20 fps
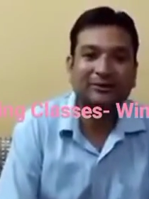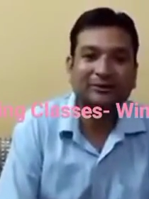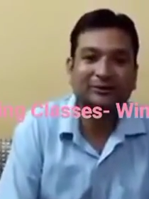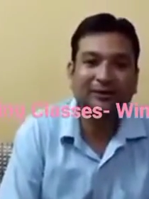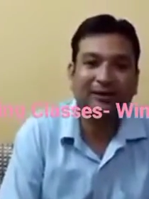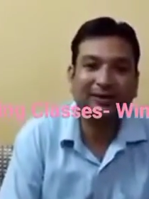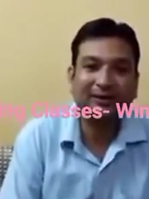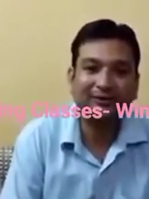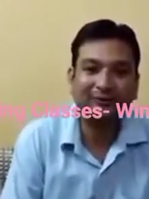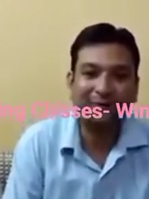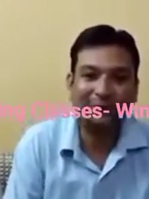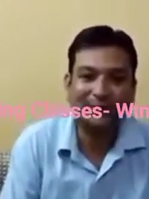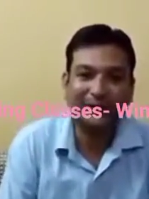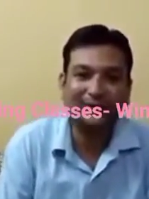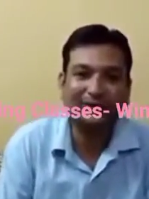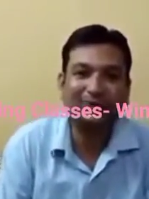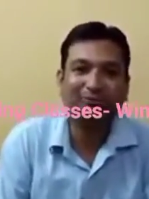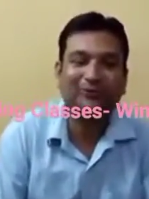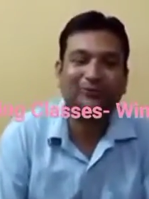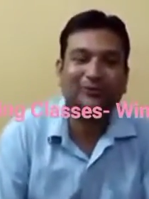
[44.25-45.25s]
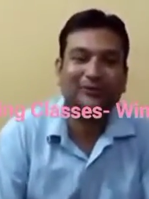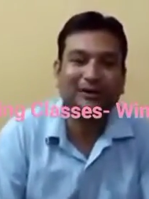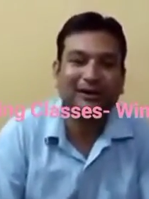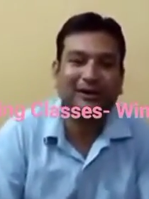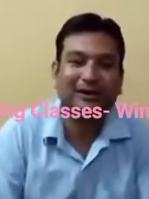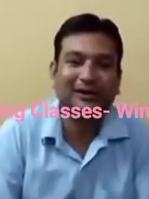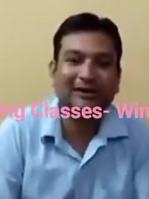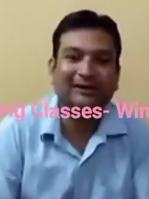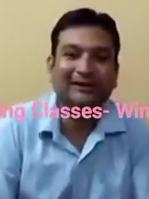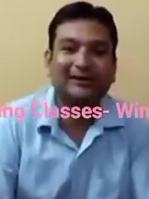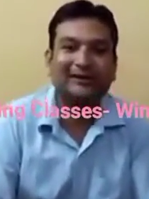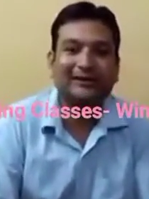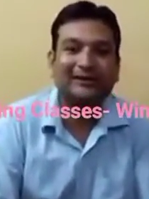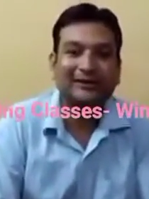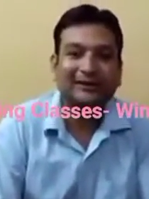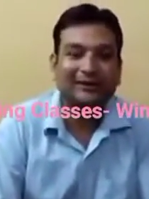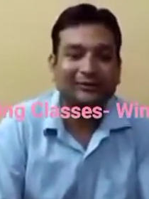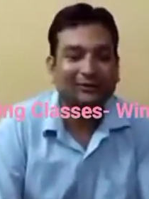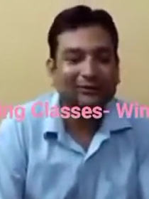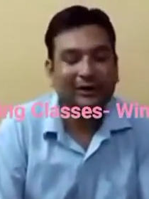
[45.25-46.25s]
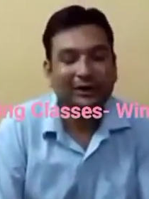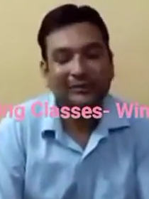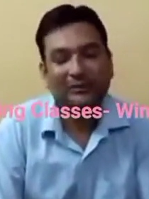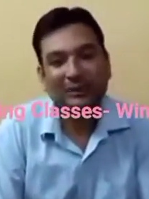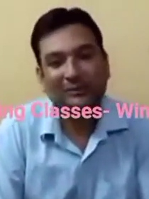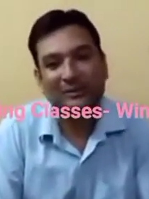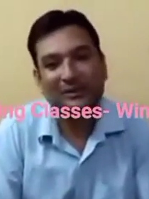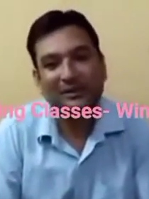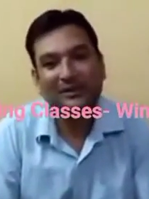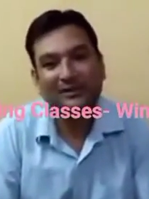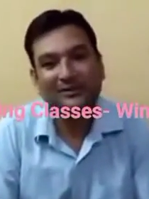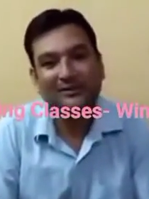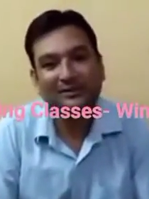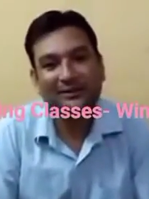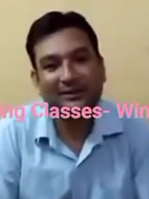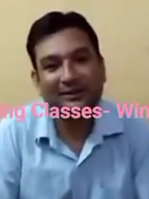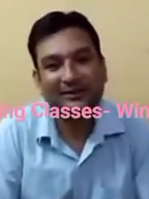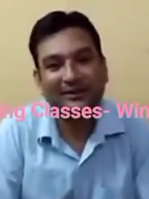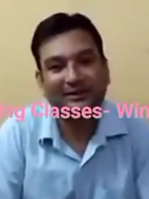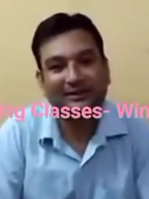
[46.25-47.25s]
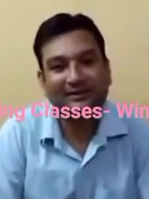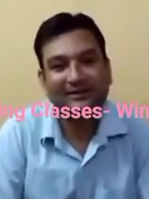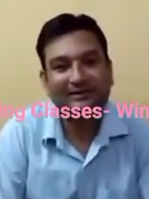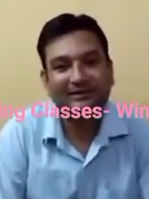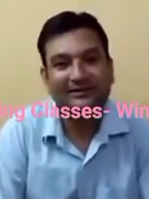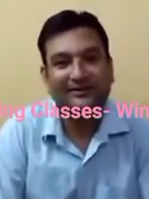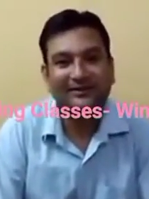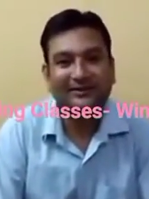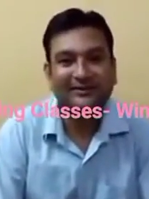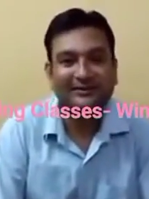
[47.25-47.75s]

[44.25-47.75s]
are normally sown in the month of